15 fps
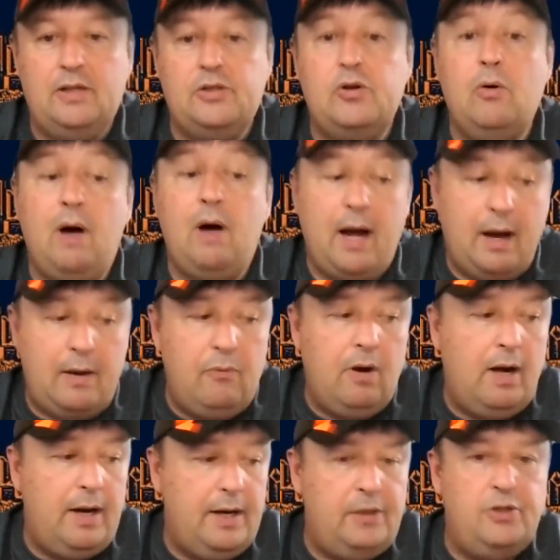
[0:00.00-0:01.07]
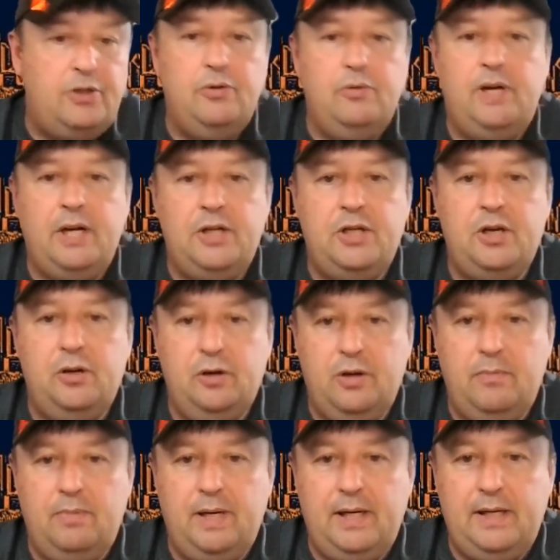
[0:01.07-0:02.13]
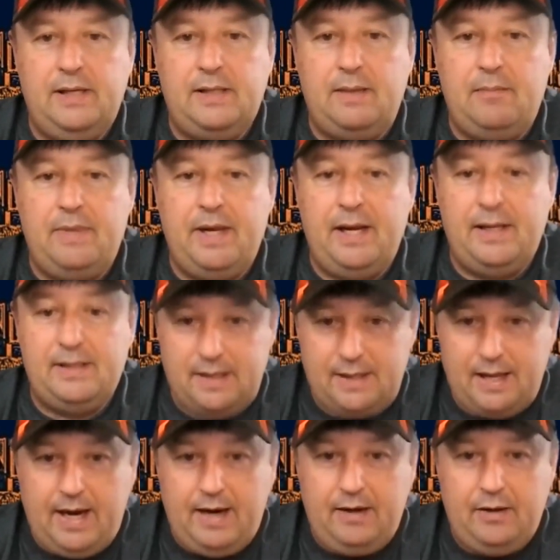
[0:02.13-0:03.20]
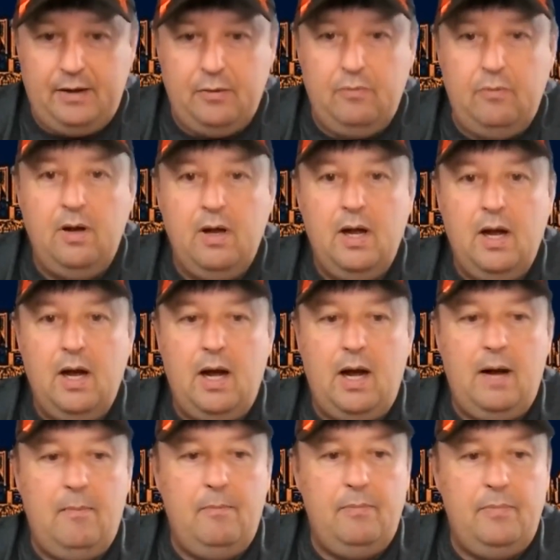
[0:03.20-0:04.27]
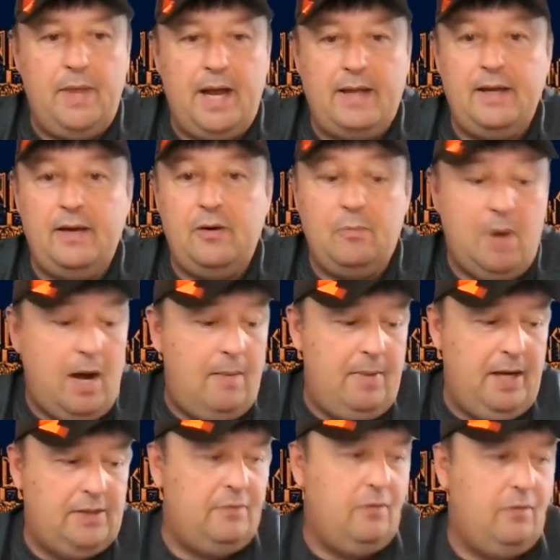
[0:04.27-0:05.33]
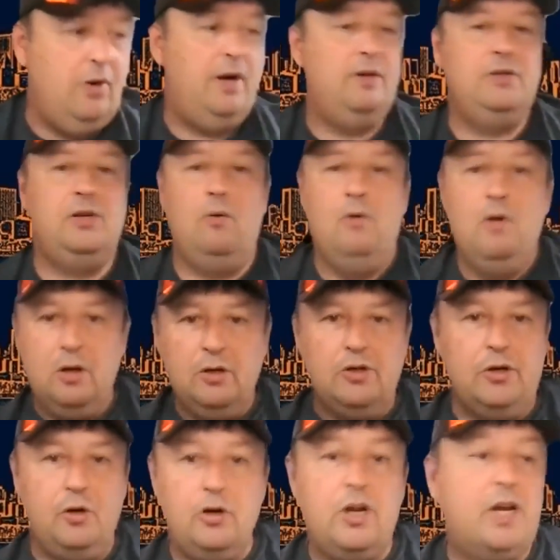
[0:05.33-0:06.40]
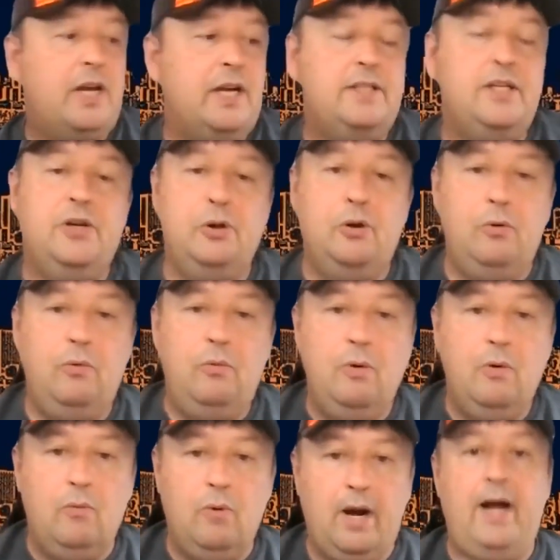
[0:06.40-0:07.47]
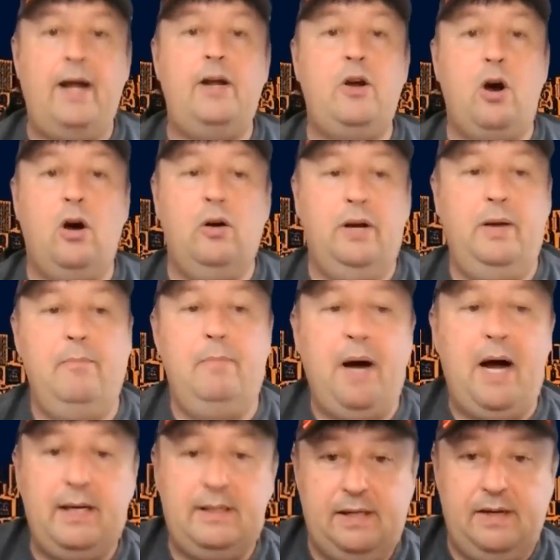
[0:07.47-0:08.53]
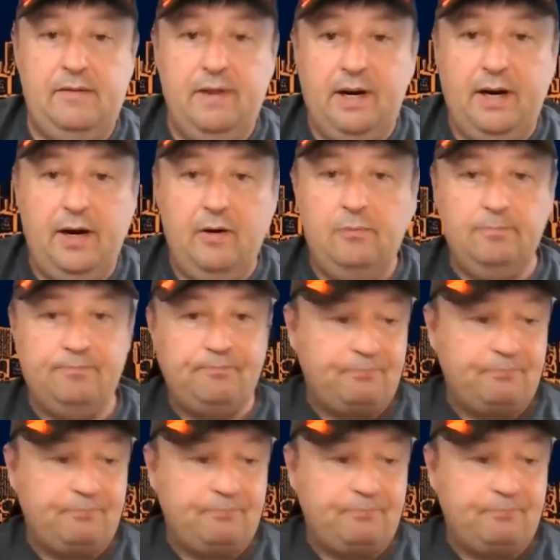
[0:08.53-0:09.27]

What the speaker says: So I wanted to get you a little bit something as a thank you that I think your mom has for you. So you're going to get to do what I call an unboxing video.